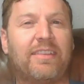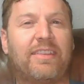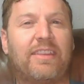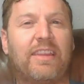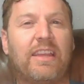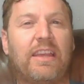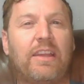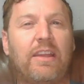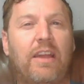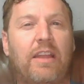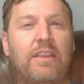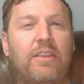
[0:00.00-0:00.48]

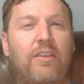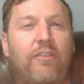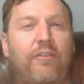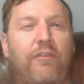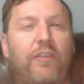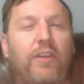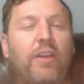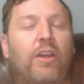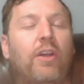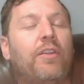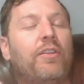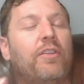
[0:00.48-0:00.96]
the the
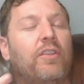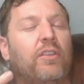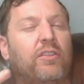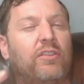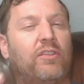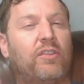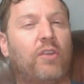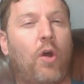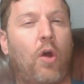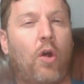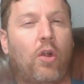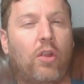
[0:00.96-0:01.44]
feel and the
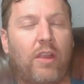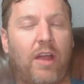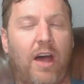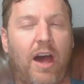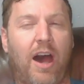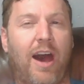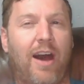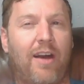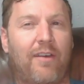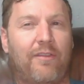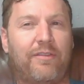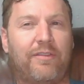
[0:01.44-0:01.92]
soul
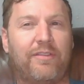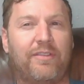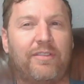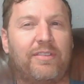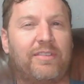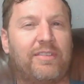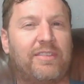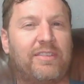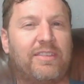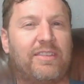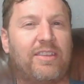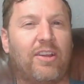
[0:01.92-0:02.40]
of
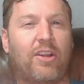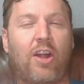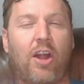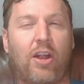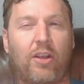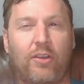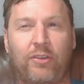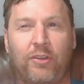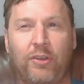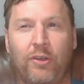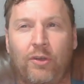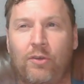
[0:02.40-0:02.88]
the
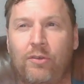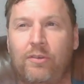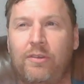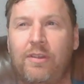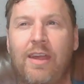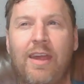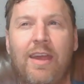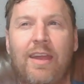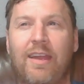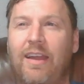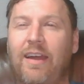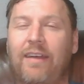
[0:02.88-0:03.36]

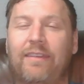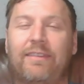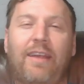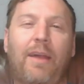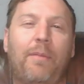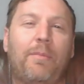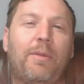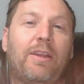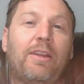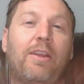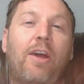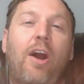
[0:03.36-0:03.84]
cartoon because i
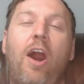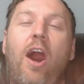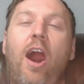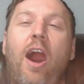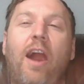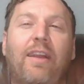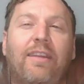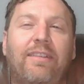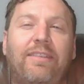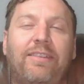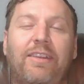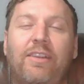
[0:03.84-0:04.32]
mean
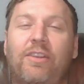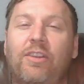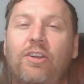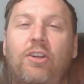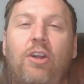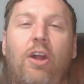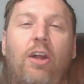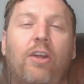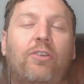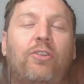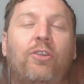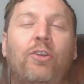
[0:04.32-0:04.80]
honestly the
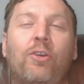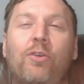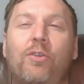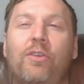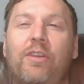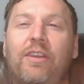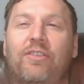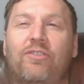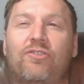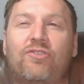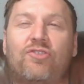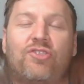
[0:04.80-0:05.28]
cartoon
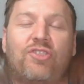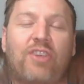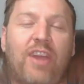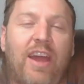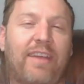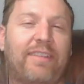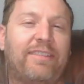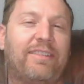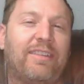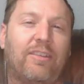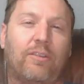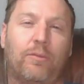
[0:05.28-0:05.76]
is
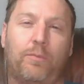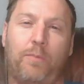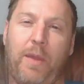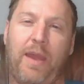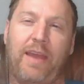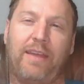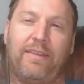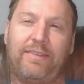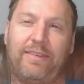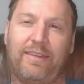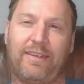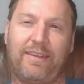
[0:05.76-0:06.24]
just as
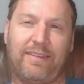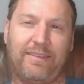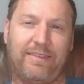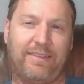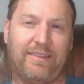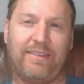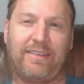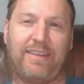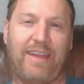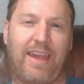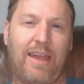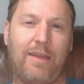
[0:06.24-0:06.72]
basic as
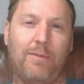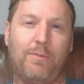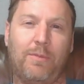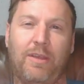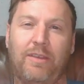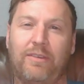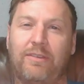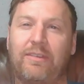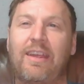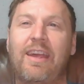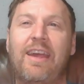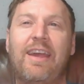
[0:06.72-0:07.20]
this game
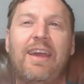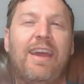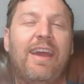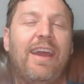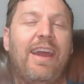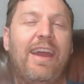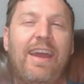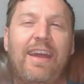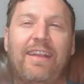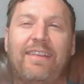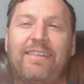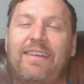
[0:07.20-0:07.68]
is
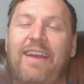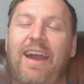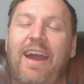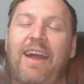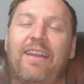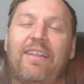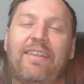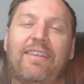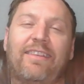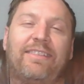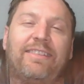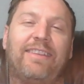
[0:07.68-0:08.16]
it's
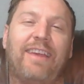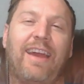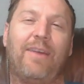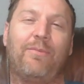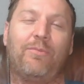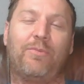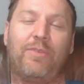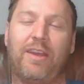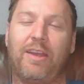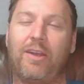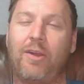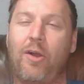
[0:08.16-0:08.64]
kind of the
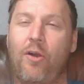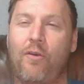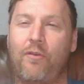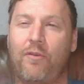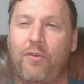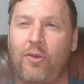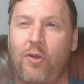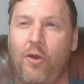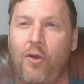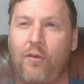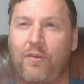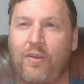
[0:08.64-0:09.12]
same thing over
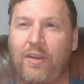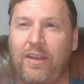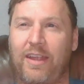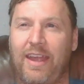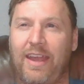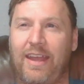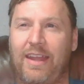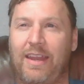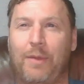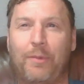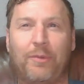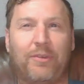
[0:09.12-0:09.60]
and over
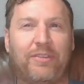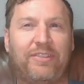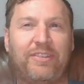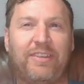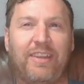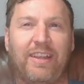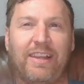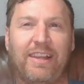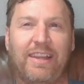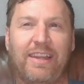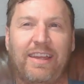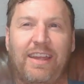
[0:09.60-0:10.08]
again. It was
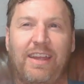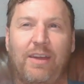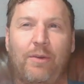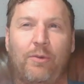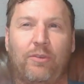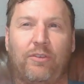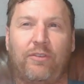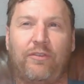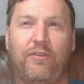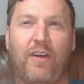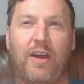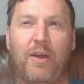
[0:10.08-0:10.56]
silly. It
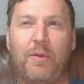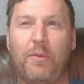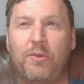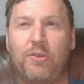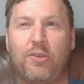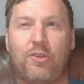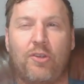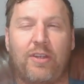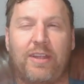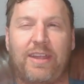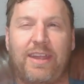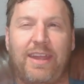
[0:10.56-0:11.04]
was fun when
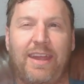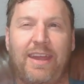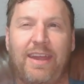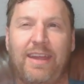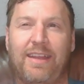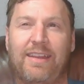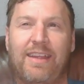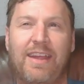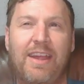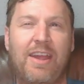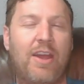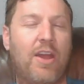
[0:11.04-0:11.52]
you're a
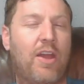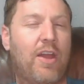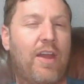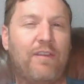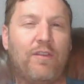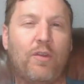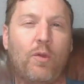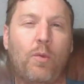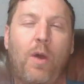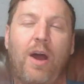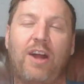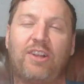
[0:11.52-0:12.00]
kid. If
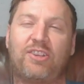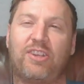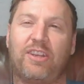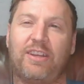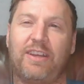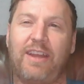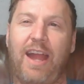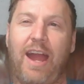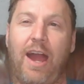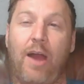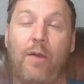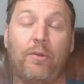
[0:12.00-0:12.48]
you watch it
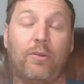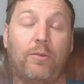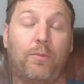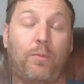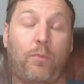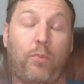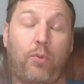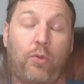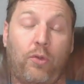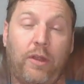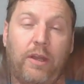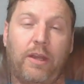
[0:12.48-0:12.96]
now, it's
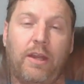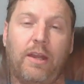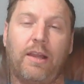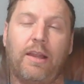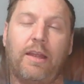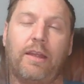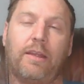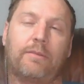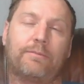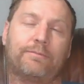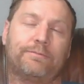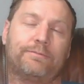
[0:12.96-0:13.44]
pretty
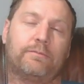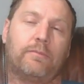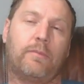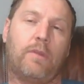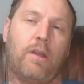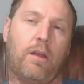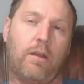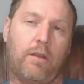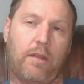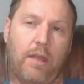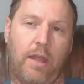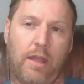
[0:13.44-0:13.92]
like,
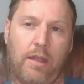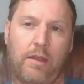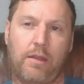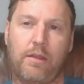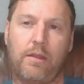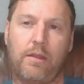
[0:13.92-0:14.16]
okay,